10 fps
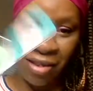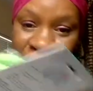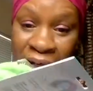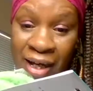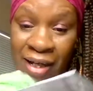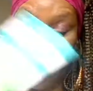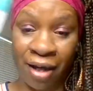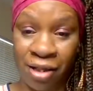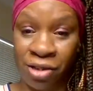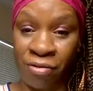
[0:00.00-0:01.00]
So I
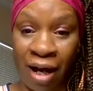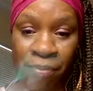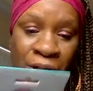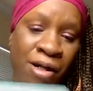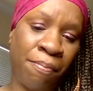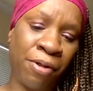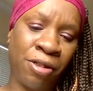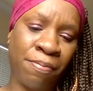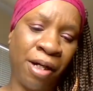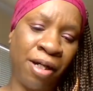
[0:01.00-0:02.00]
just grabbed a couple of
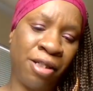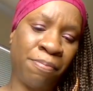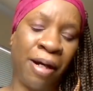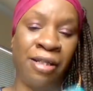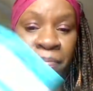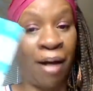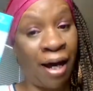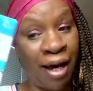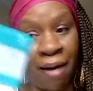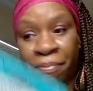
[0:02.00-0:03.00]
sponges by
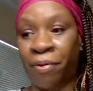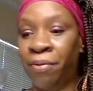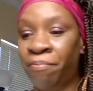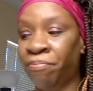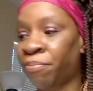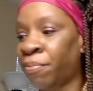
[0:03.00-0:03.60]
Spa April.